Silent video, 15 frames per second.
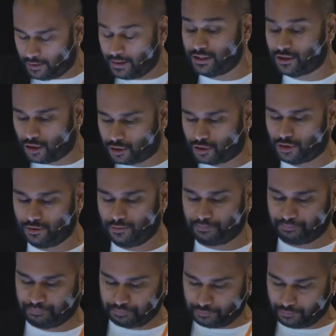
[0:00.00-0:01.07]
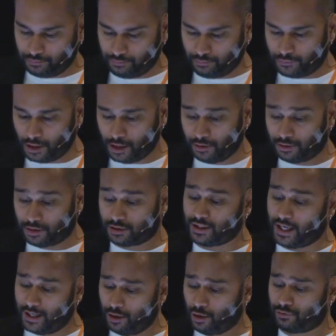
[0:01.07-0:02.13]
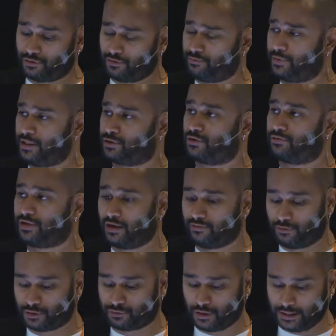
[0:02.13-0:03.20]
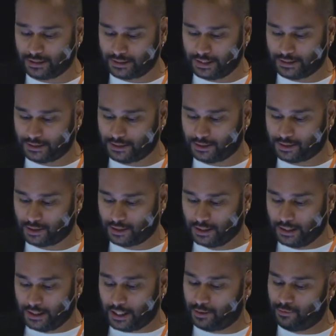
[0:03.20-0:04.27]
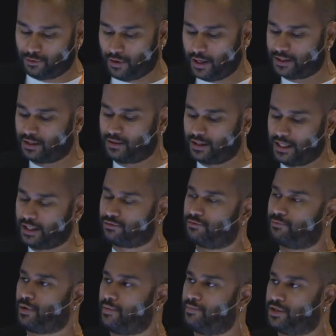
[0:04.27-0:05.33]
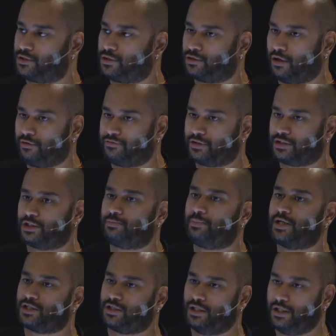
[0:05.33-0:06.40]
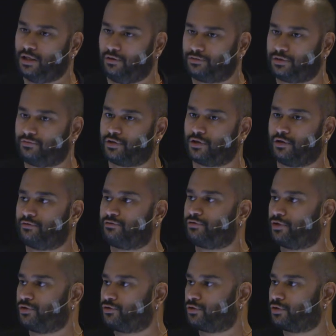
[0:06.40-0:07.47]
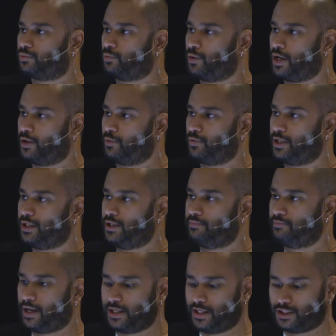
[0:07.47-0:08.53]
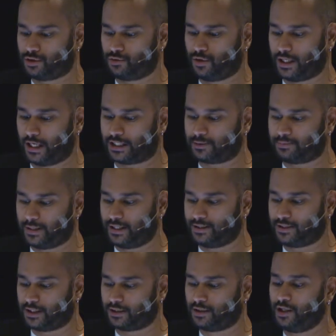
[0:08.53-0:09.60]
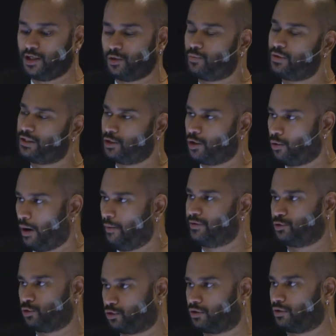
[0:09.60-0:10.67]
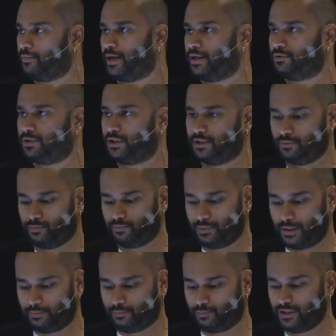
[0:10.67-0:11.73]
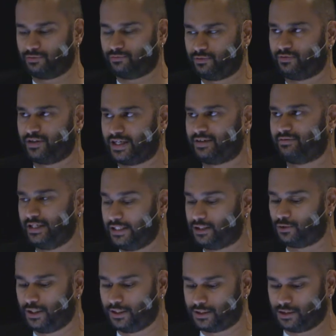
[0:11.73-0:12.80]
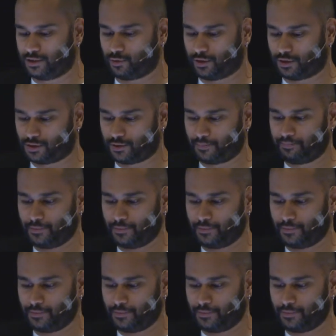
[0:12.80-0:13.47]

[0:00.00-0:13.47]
induction, the dialogue with the Minister of Health was reinstated, and we created a link with the Prime Minister's office, especially after the conference where we managed to explain that we know what we're talking about and we need to listen to us.